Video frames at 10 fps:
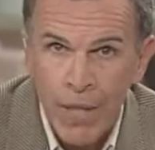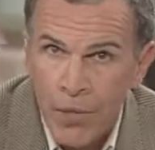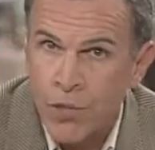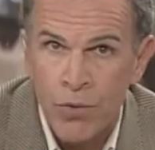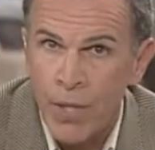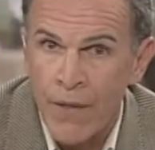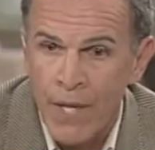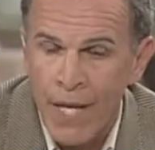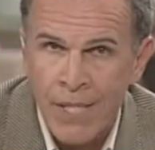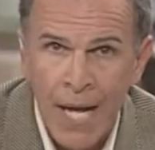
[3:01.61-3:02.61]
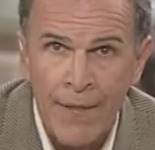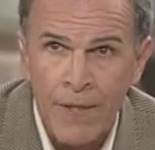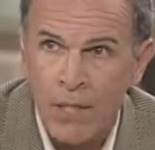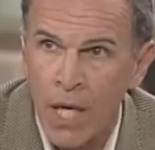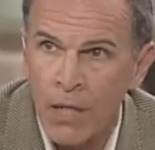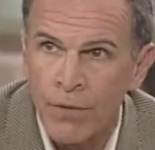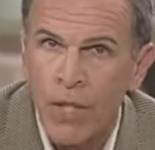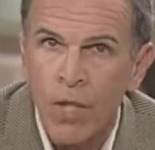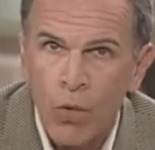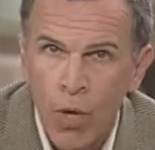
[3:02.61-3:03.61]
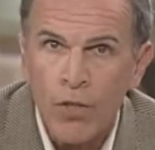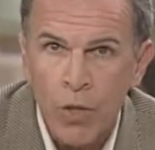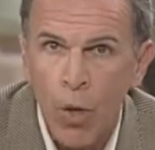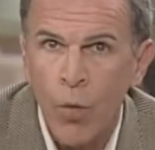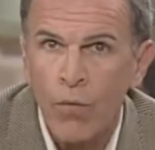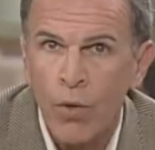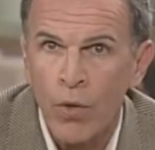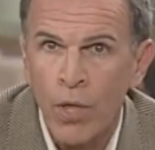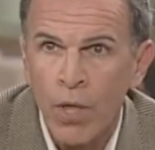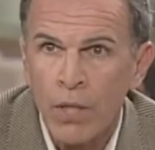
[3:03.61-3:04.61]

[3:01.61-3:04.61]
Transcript: in history that has had this kind of crossover